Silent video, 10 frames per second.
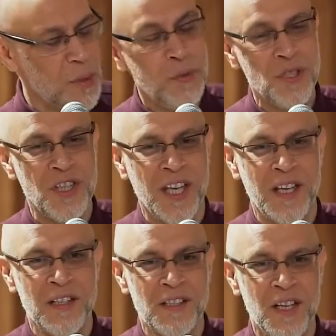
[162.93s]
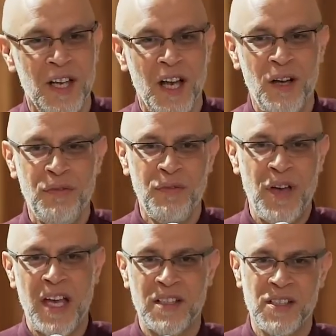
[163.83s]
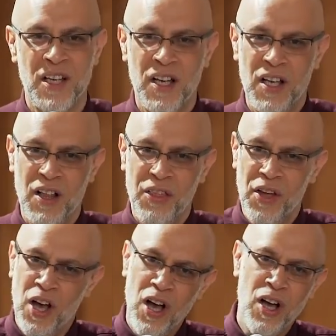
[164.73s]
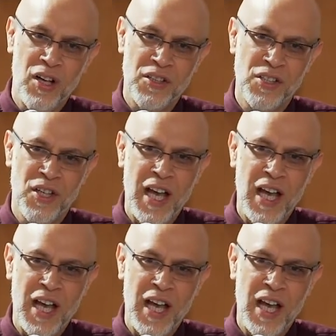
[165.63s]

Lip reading: those things affect the heart?